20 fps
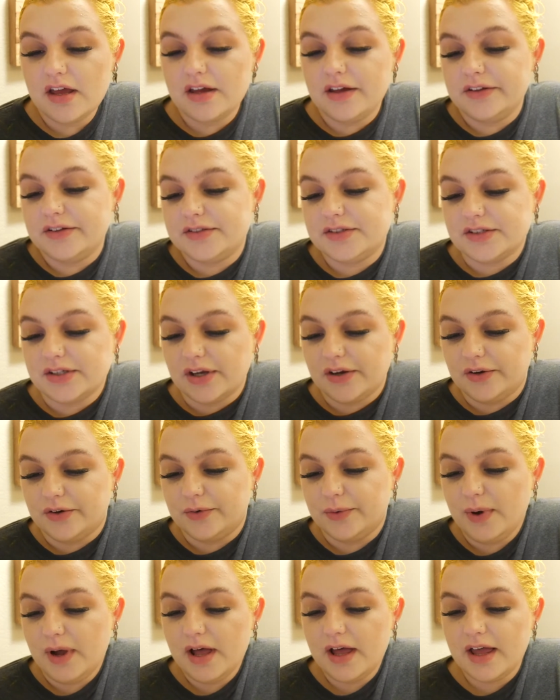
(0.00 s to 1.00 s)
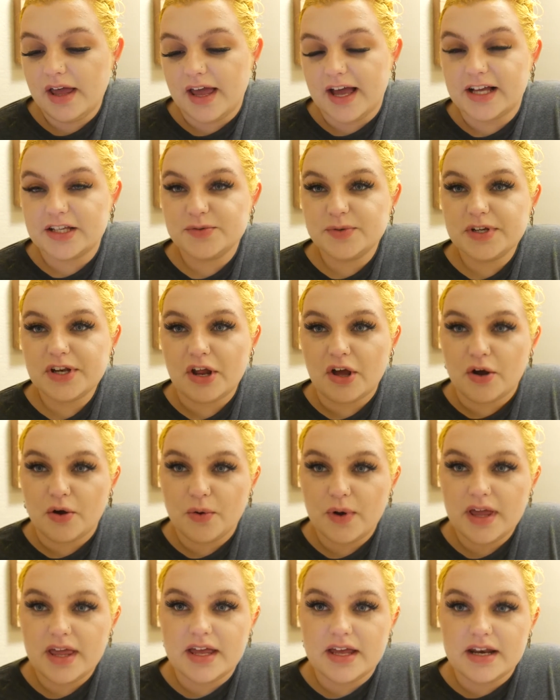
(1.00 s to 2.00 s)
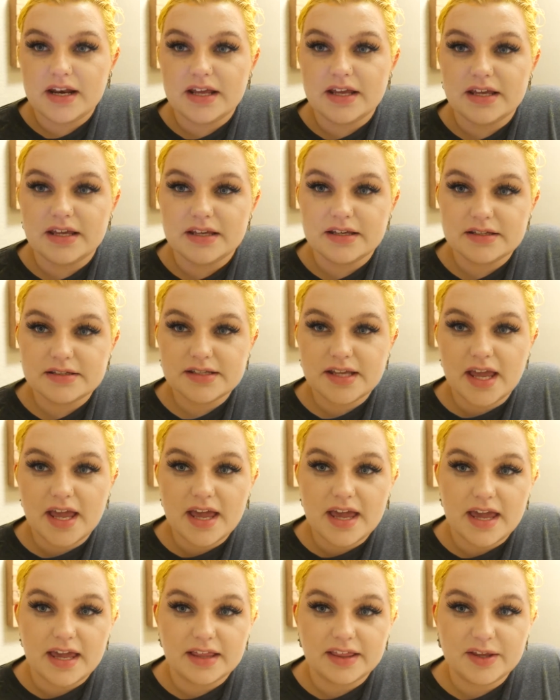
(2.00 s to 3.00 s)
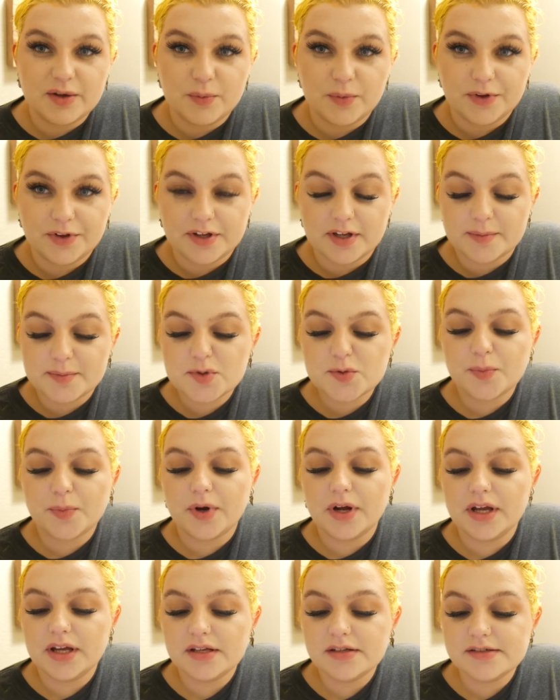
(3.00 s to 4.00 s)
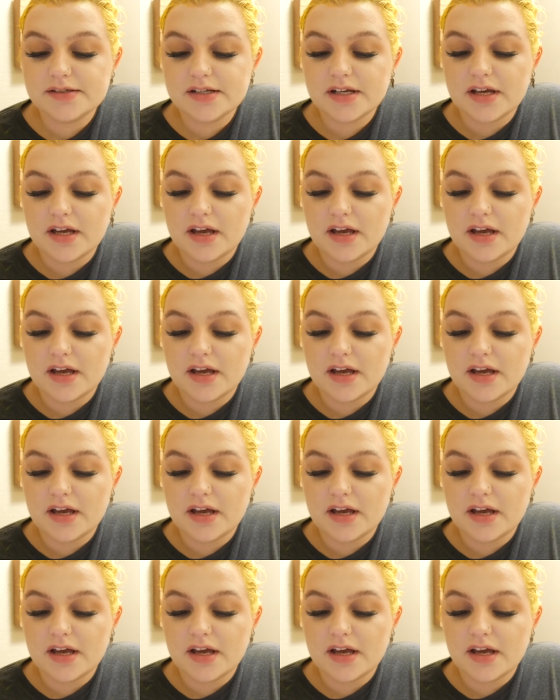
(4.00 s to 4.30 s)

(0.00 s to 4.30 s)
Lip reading: So as we know, it is Hayley Williams' brand,